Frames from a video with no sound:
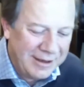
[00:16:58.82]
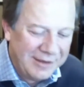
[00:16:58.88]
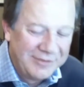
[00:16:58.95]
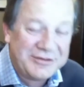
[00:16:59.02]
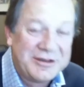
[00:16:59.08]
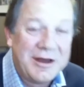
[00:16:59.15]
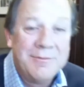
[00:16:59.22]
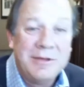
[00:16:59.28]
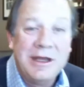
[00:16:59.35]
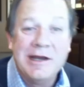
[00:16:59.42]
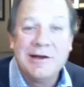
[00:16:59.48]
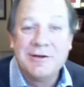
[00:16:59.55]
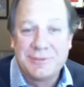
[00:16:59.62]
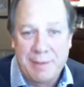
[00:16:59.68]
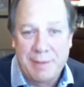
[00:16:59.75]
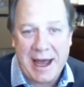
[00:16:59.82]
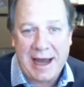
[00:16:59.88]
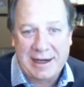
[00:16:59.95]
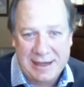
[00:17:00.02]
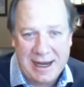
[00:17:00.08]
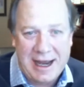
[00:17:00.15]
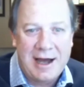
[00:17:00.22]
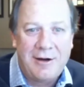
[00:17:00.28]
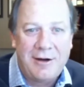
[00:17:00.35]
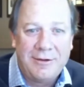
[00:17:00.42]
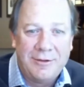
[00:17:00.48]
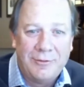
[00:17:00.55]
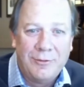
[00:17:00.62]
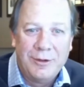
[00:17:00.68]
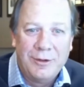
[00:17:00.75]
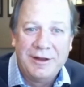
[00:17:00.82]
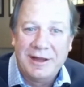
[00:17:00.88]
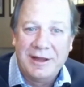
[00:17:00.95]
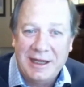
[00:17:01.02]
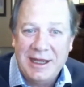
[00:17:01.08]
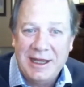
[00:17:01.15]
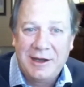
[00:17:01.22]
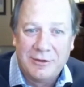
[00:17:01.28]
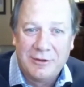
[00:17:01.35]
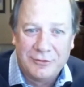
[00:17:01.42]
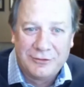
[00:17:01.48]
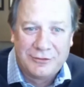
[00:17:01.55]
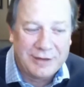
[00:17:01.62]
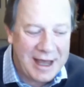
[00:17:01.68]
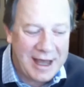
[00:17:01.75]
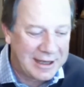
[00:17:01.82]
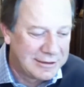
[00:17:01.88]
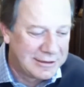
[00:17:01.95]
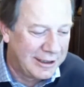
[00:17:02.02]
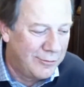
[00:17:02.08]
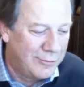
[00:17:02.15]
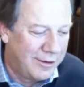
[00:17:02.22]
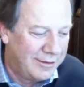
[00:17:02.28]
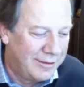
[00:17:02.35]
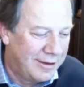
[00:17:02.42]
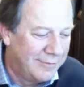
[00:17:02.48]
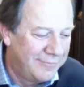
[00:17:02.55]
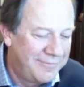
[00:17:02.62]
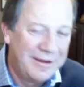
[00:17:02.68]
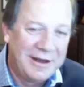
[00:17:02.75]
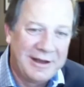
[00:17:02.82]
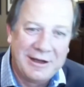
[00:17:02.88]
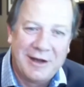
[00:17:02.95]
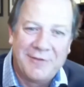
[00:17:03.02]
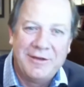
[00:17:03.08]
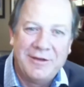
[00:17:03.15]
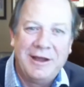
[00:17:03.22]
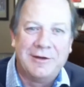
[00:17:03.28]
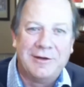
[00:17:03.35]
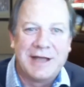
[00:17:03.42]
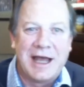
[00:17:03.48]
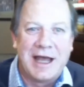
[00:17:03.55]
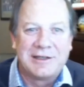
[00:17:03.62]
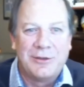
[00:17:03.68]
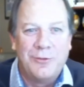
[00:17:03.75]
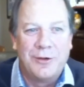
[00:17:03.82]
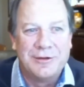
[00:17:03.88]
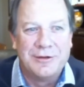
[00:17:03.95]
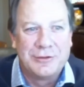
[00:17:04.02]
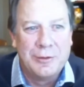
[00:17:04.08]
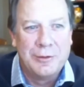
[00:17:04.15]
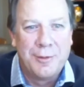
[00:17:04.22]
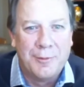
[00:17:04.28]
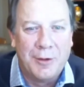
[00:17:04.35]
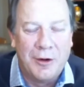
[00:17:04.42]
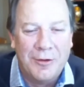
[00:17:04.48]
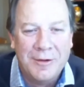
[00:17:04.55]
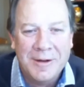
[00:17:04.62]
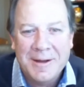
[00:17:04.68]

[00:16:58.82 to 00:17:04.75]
some years back now, when the Eagles actually won, the Philadelphia Eagles actually won the Super Bowl.